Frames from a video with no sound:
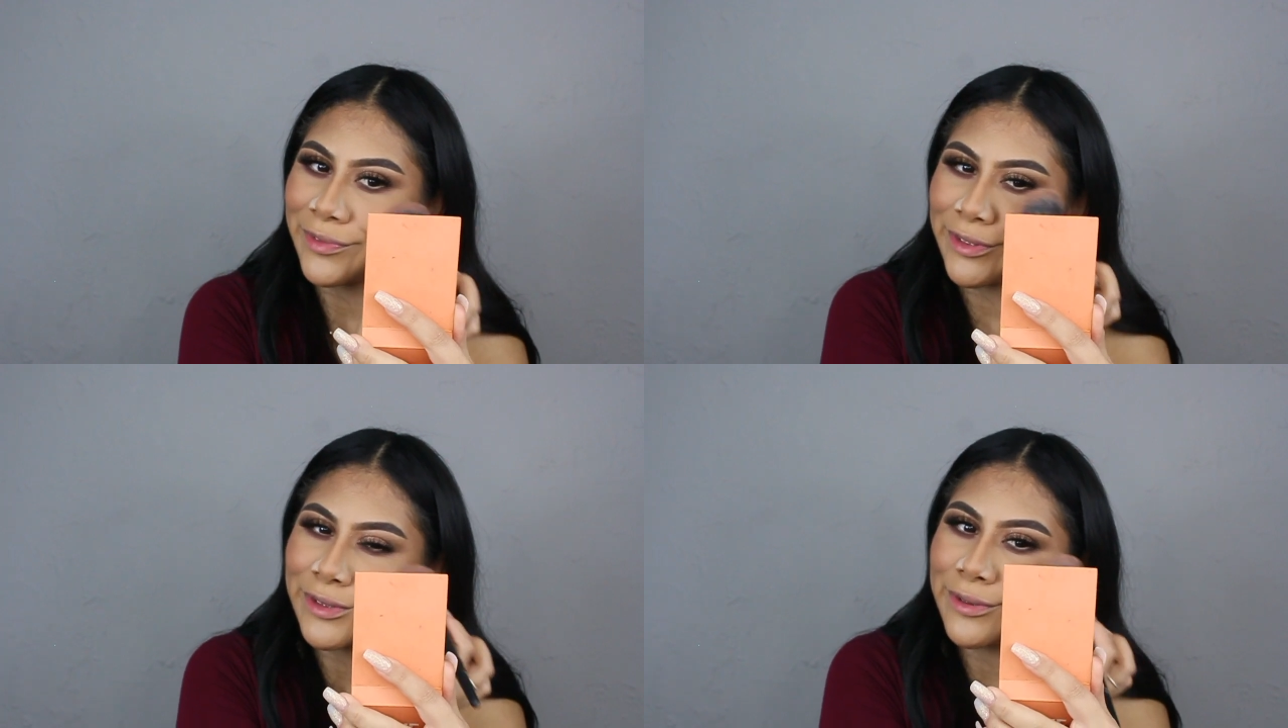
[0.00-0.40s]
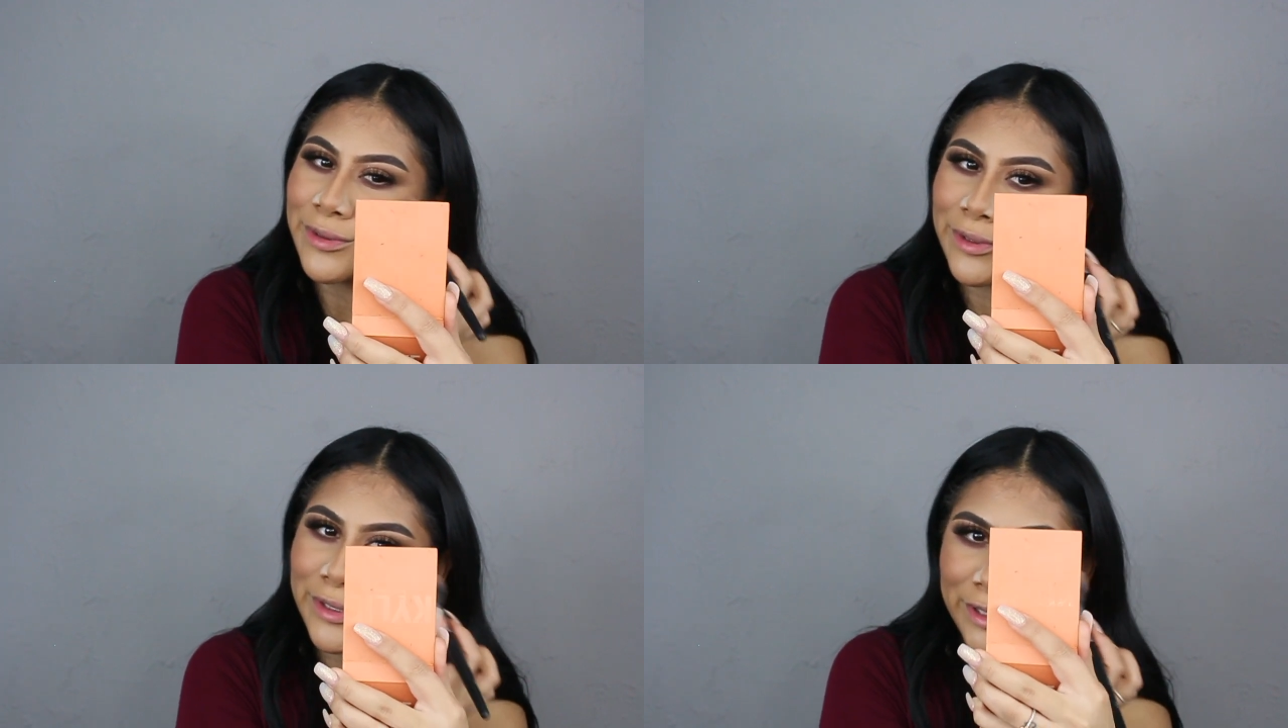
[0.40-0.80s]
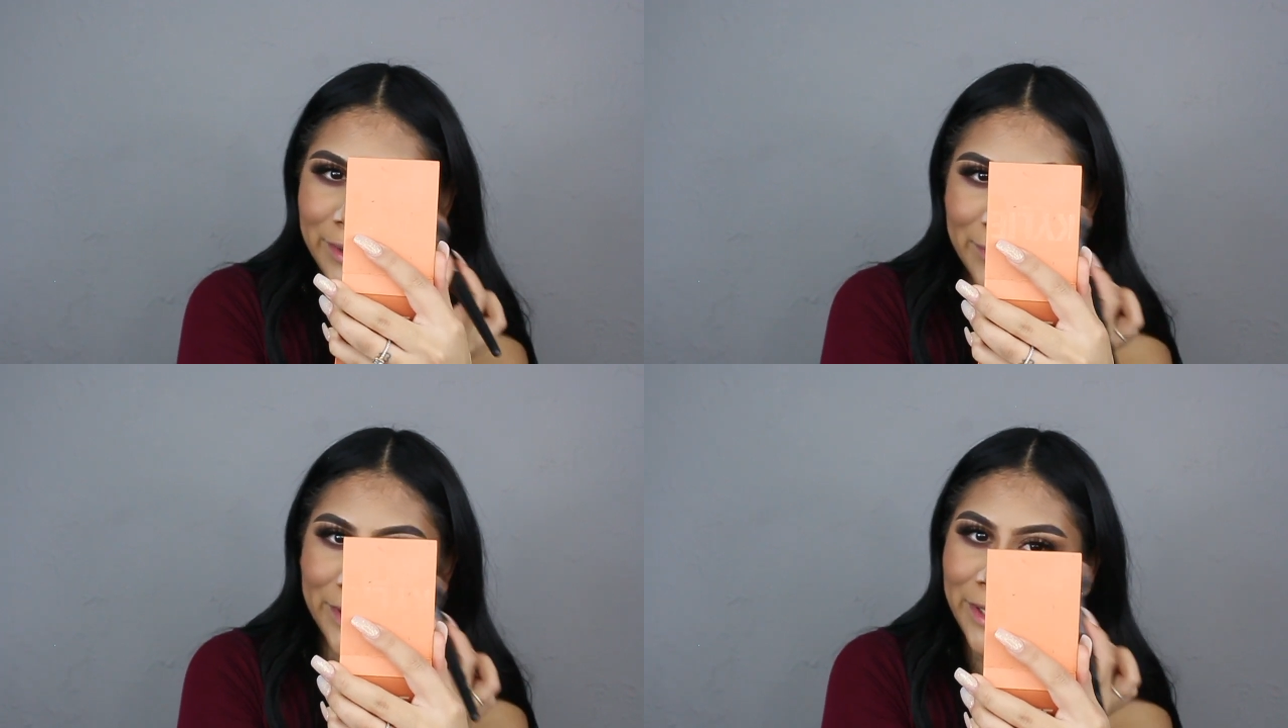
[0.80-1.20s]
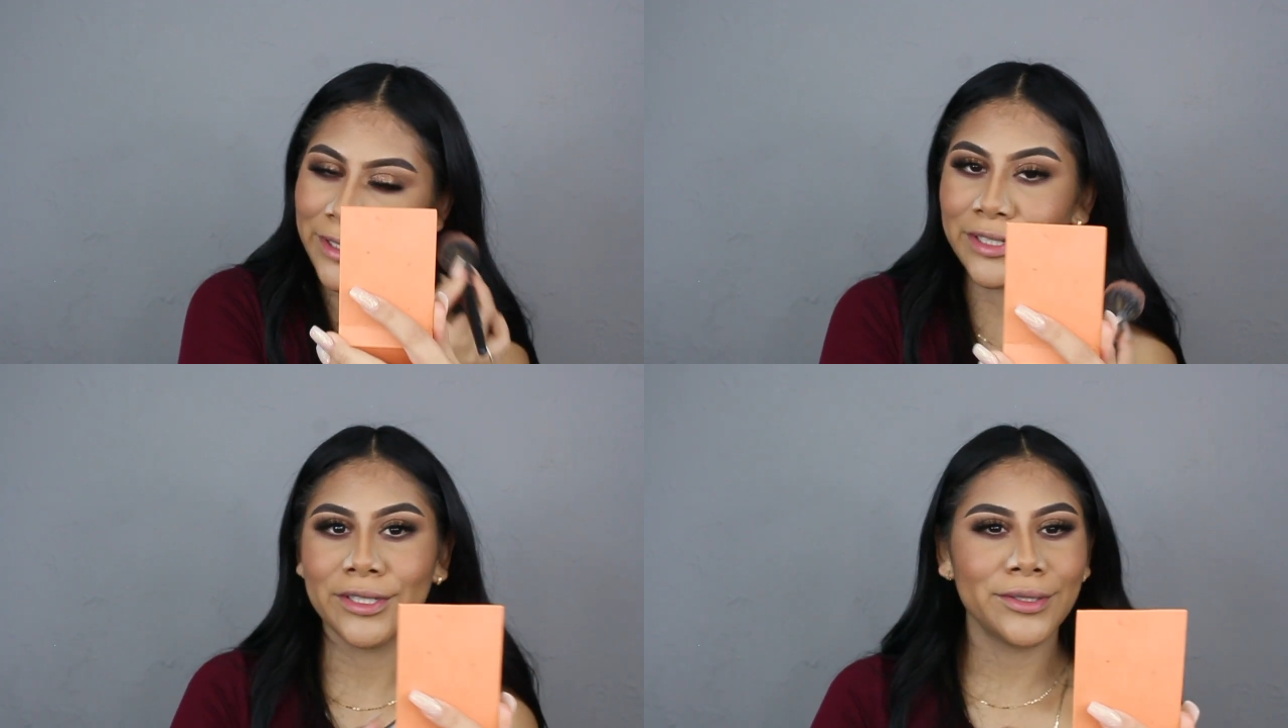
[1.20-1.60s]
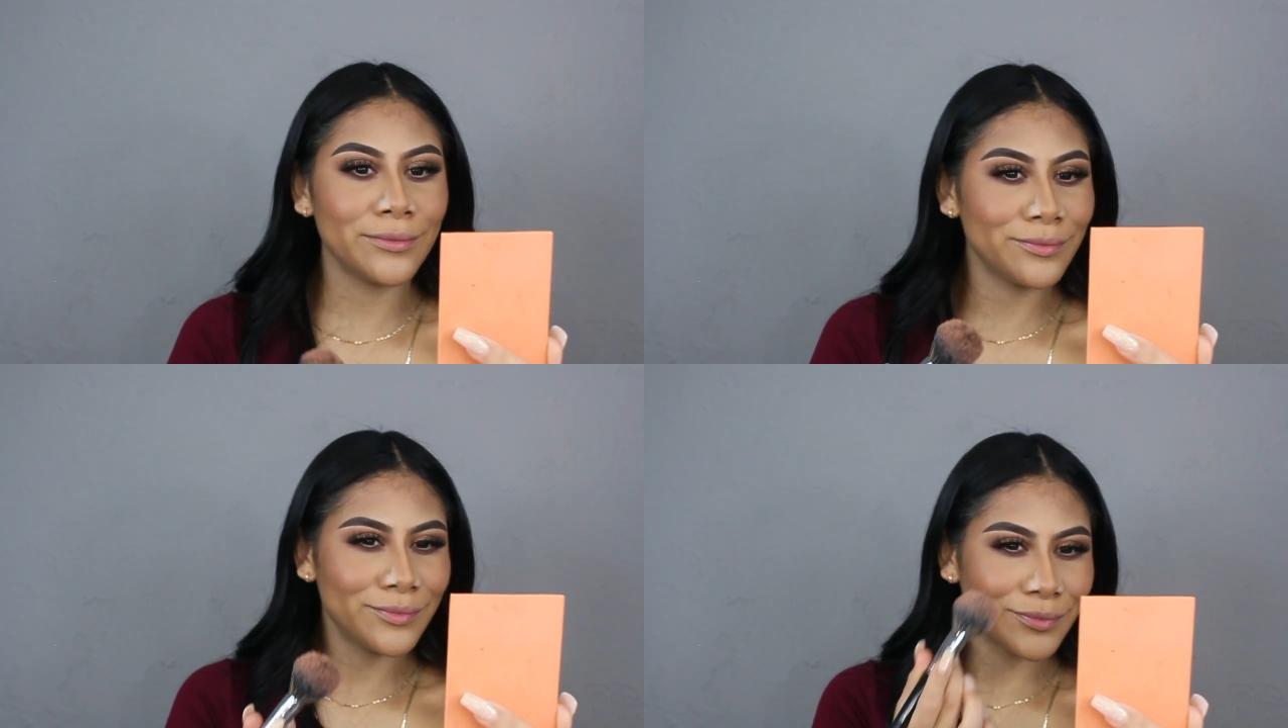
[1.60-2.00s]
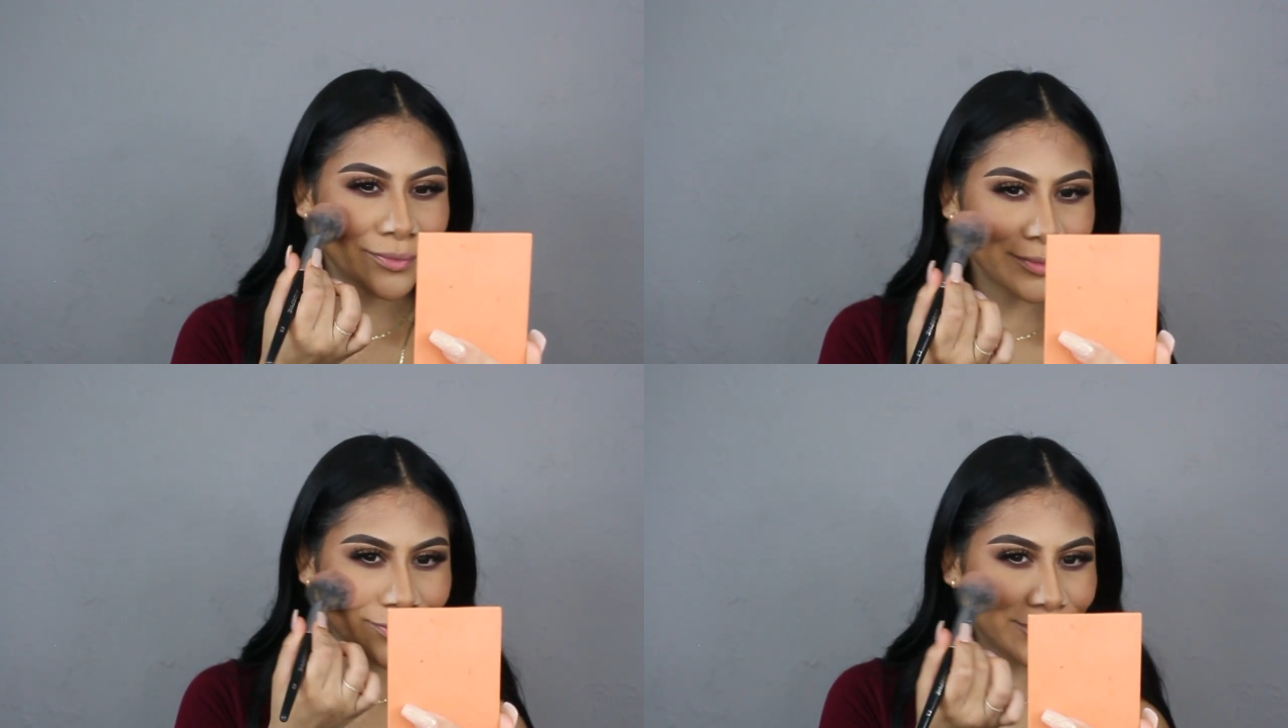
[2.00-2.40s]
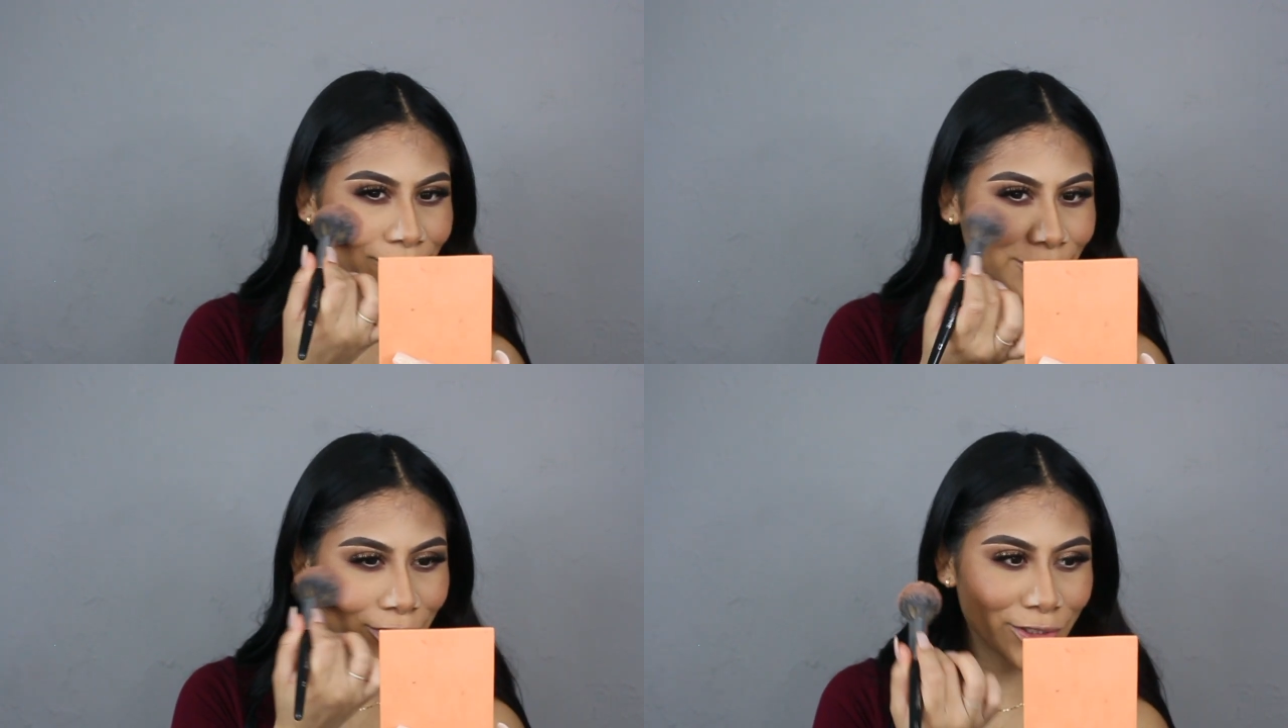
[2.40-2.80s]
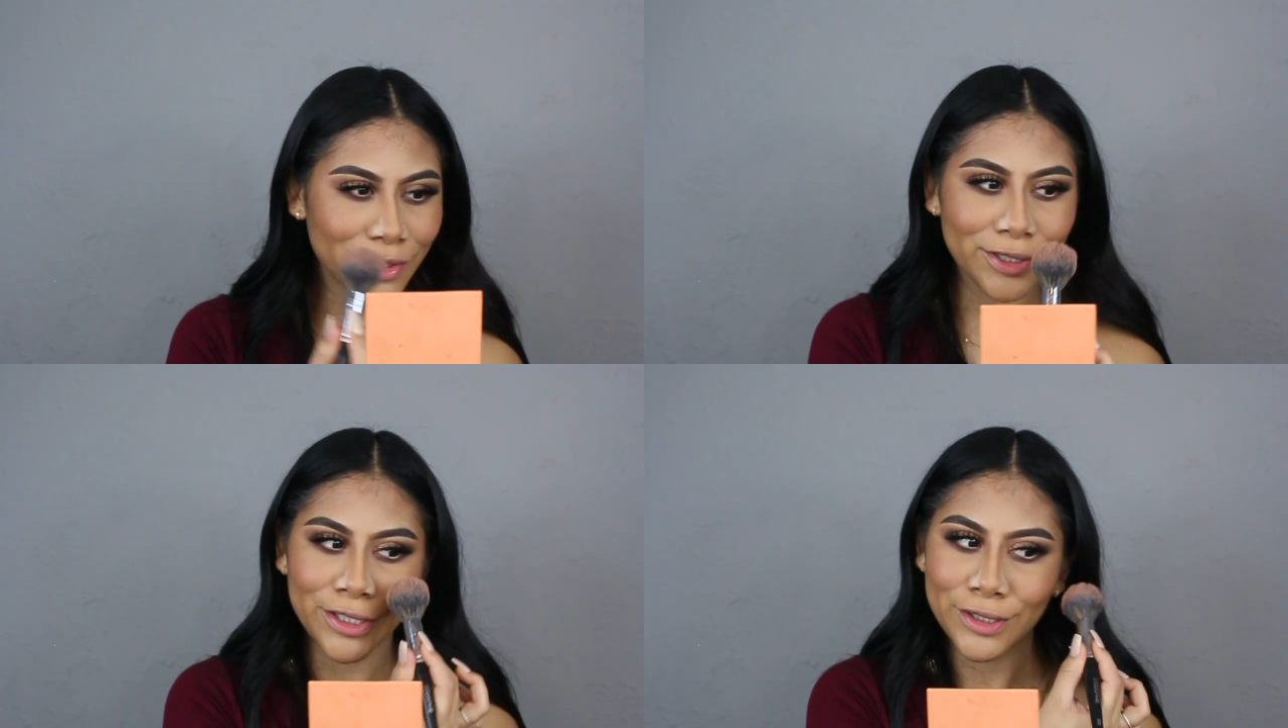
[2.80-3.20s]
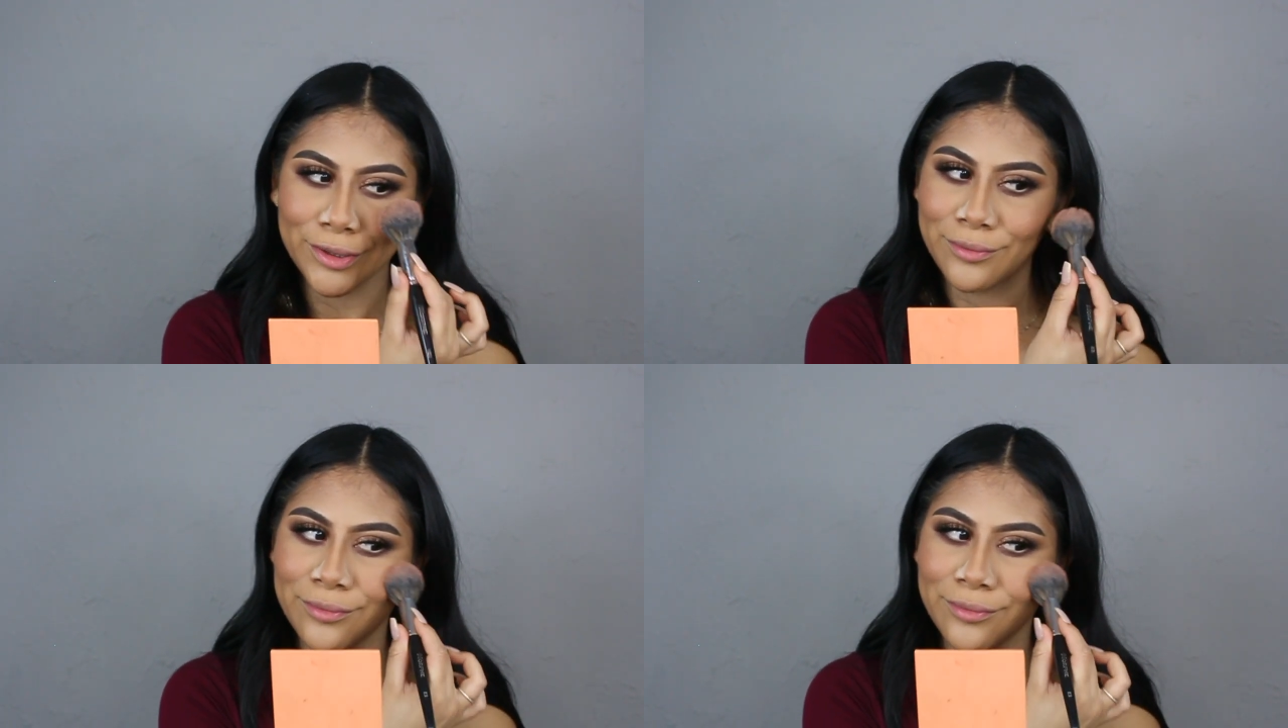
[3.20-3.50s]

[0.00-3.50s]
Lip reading: So just some color in my cheeks.